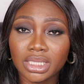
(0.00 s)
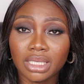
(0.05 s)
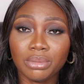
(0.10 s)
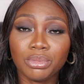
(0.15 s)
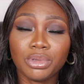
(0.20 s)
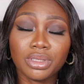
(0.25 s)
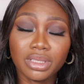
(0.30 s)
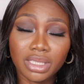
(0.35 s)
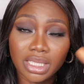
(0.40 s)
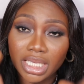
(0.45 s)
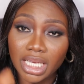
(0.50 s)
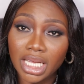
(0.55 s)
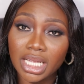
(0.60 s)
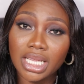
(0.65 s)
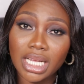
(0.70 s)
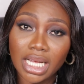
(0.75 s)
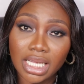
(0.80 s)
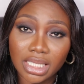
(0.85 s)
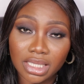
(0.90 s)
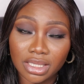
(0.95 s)
I'm going to link
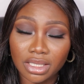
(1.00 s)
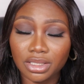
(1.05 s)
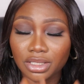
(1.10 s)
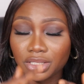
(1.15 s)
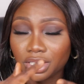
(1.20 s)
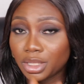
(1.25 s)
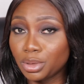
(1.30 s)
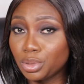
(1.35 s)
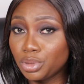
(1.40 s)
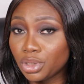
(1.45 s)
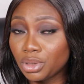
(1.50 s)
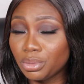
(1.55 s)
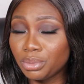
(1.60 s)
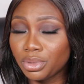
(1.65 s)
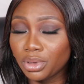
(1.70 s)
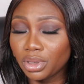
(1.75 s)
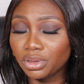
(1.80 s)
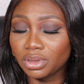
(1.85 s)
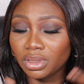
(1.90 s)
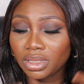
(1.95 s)
that in the description
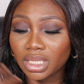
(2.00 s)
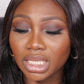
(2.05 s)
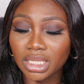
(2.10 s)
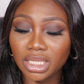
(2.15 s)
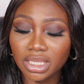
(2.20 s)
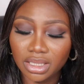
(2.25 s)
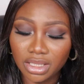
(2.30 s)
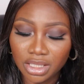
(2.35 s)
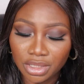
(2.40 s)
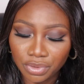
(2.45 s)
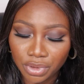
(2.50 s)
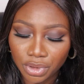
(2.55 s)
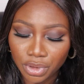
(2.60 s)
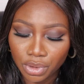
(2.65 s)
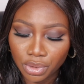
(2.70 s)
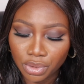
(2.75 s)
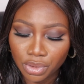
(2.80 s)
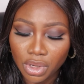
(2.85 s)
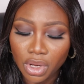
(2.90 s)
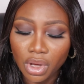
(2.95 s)
box underneath this
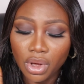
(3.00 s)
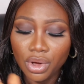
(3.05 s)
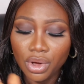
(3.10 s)
video.